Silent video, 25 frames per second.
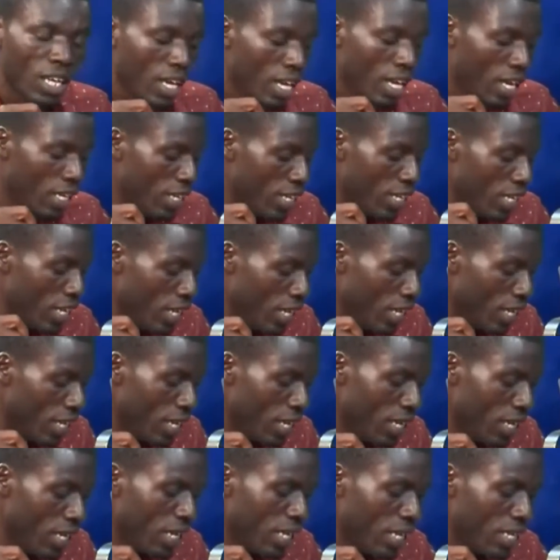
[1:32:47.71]
And
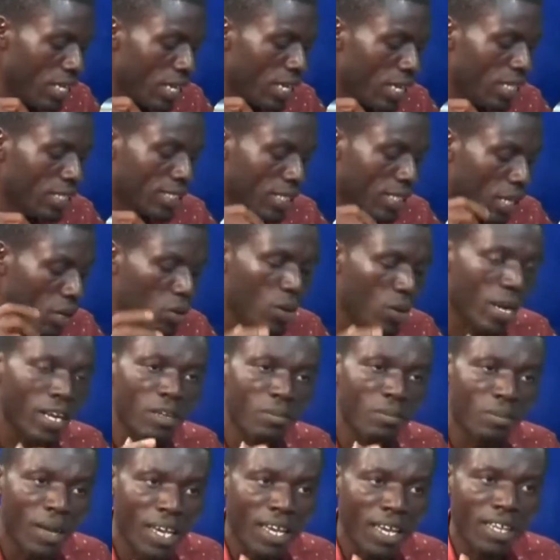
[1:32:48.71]
takra
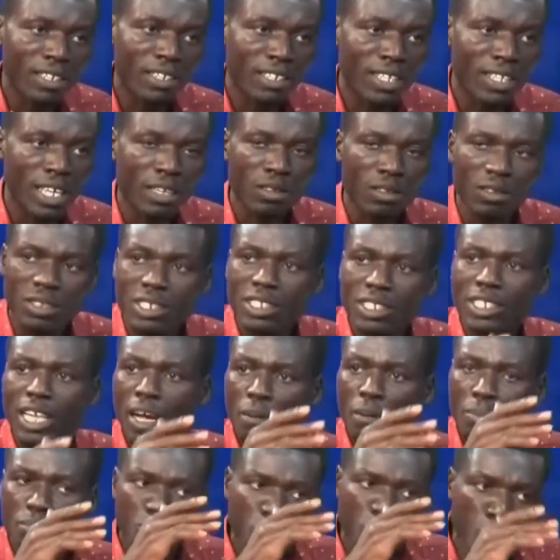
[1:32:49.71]
de market circle. These
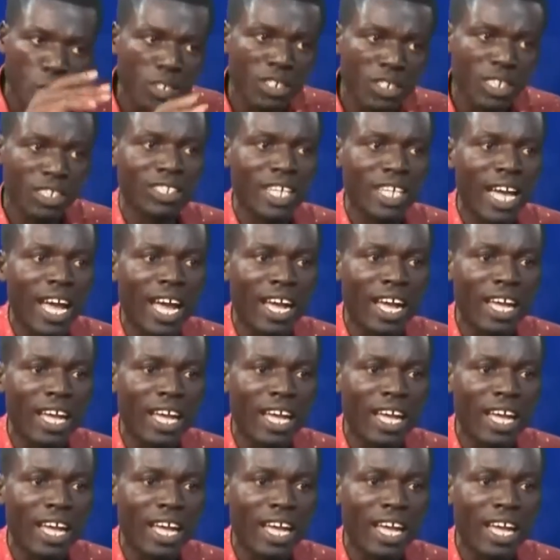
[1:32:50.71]
are projects.